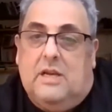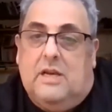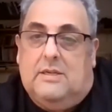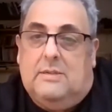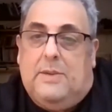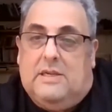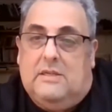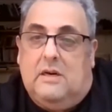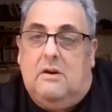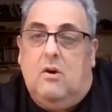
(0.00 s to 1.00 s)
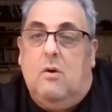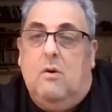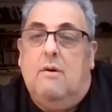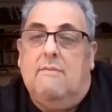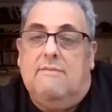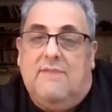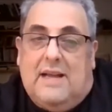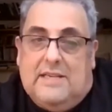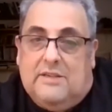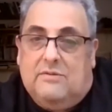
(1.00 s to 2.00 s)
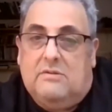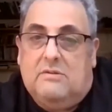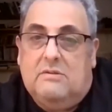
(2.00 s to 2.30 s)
underpins our core values.